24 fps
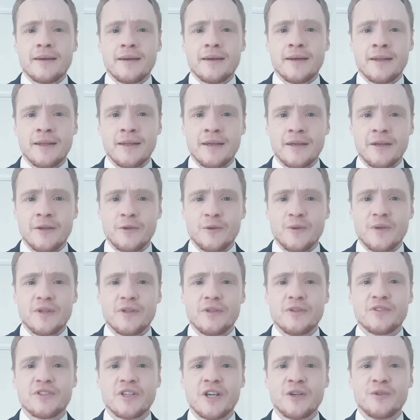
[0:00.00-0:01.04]
Hello,
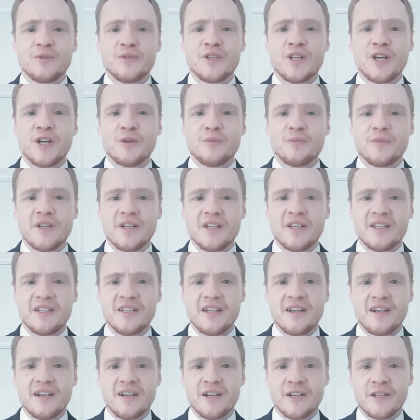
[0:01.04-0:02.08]
you don't know
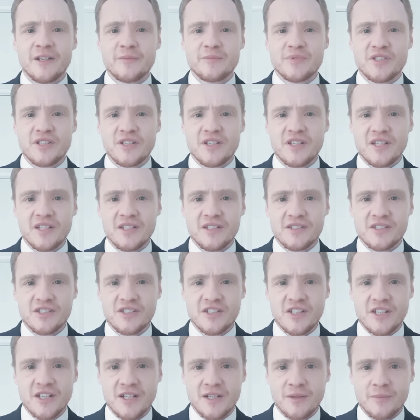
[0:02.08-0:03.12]
me. I'm Sir Keir
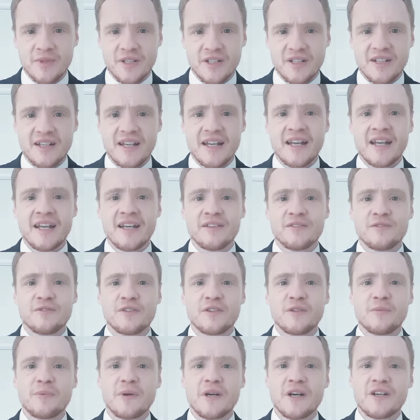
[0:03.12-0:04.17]
Starmer, and for
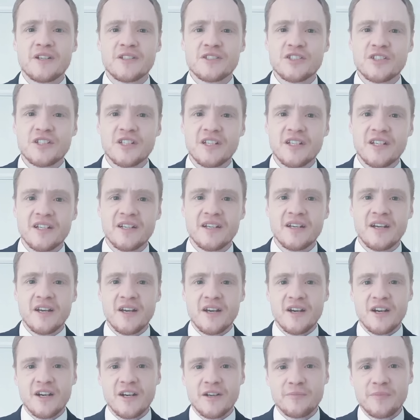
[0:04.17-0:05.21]
the past year,
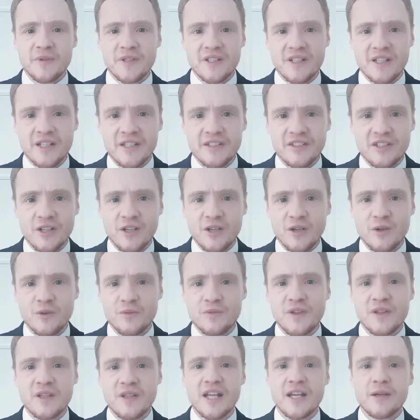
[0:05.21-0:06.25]
I've been leader of
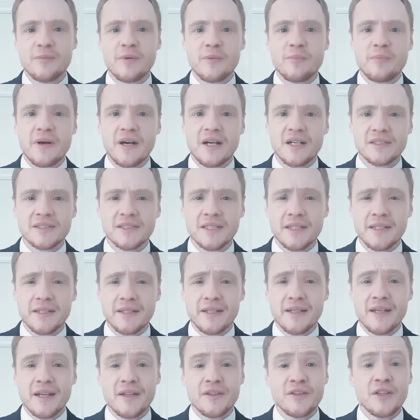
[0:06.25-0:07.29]
the Labour Party.
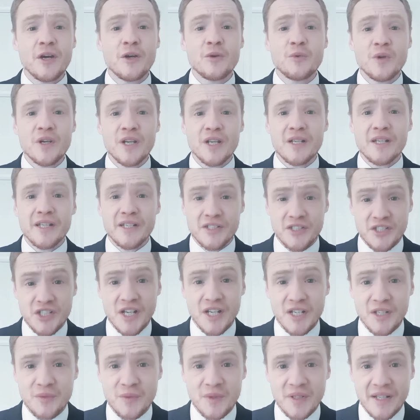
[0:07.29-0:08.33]
No, really,
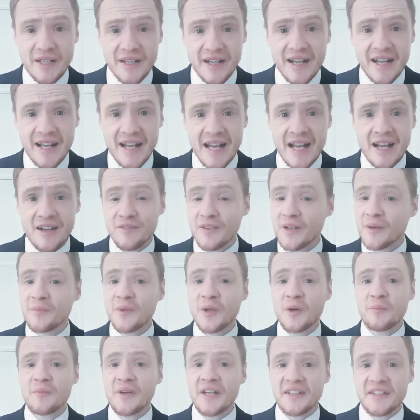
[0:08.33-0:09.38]
genuinely, I have. I'm
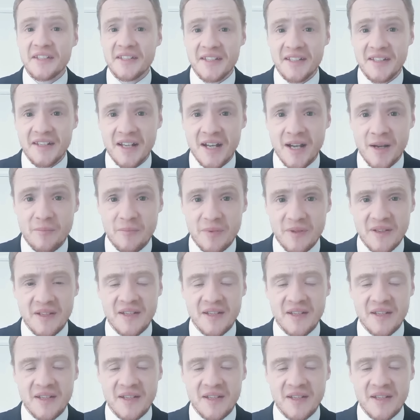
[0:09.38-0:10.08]
not making it up.